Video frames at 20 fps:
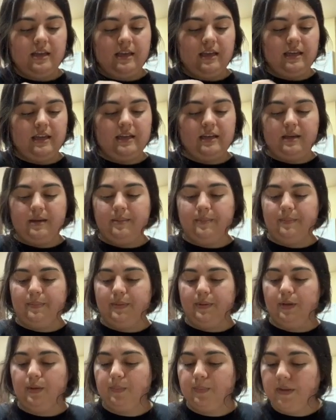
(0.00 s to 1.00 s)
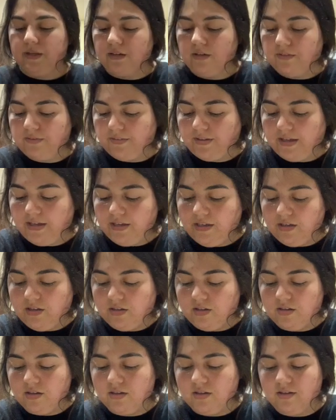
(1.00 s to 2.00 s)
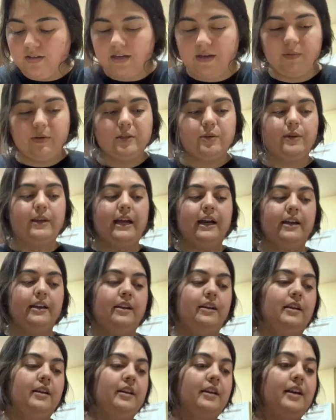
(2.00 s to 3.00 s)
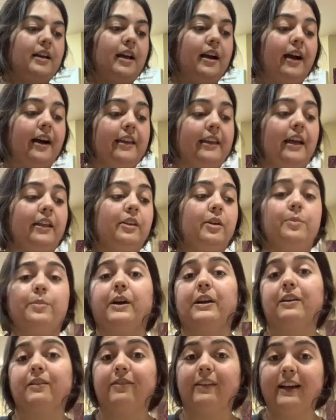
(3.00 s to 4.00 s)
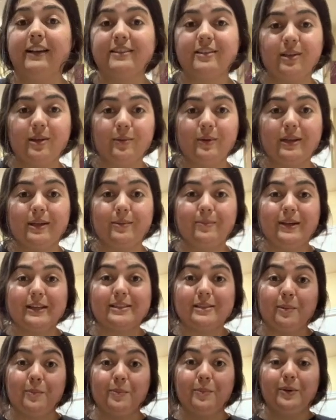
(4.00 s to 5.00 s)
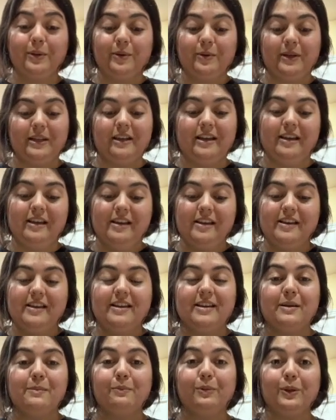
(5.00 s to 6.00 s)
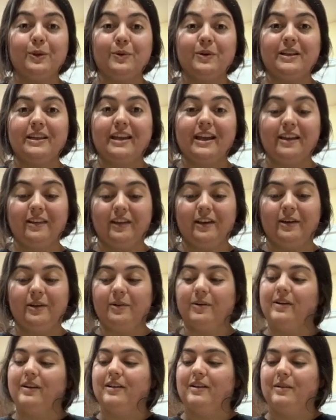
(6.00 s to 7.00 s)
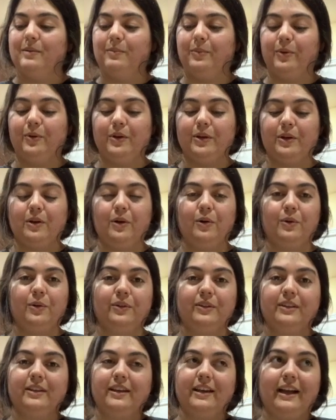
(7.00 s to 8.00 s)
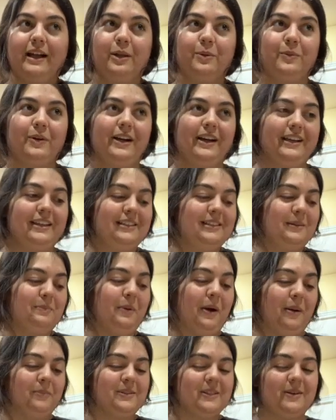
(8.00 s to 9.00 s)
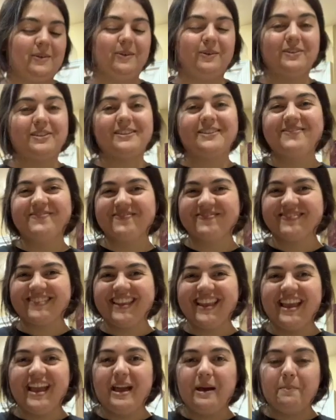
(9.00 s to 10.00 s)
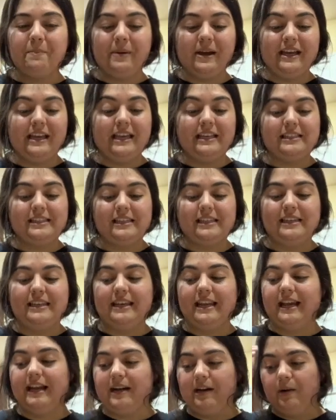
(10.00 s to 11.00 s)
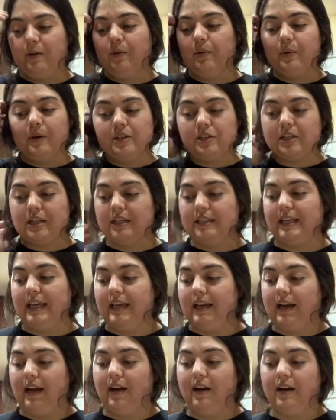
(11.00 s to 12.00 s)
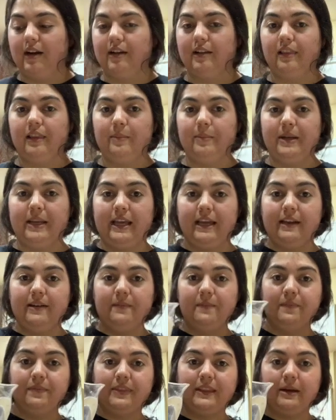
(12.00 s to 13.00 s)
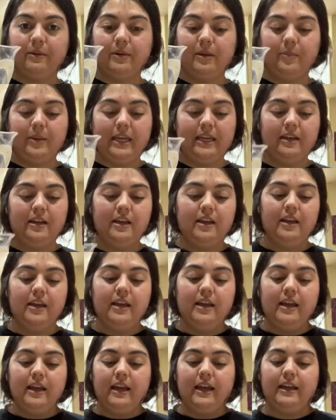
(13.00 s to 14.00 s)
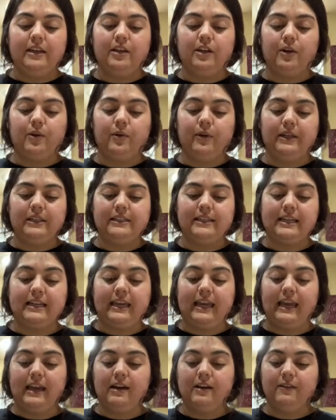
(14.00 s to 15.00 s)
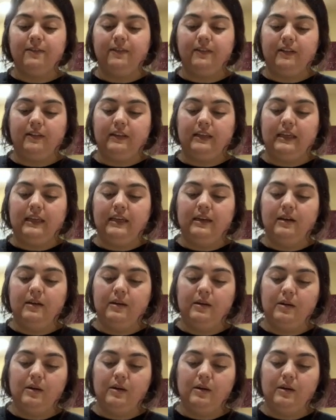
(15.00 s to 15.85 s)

and a blue butterfly. I wish we had a yellow butterfly so that we could make some blue and yellow, blue and gold Alma Heights popsicles. But now we're just gonna take our lemonade that we made, and you're going to carefully